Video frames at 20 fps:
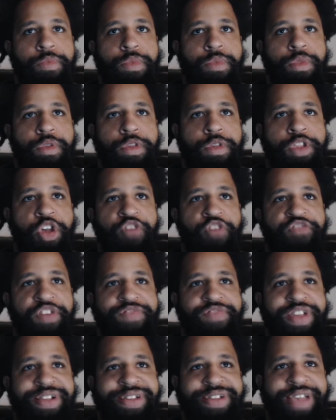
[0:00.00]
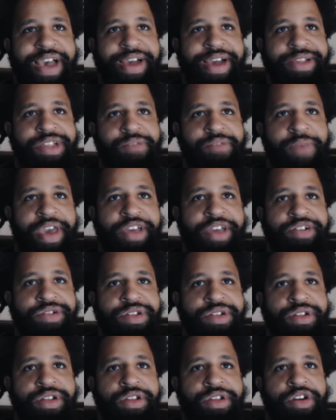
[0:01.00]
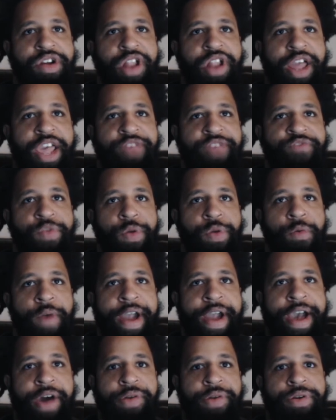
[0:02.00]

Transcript: Still 15 seconds to make your claim for the round.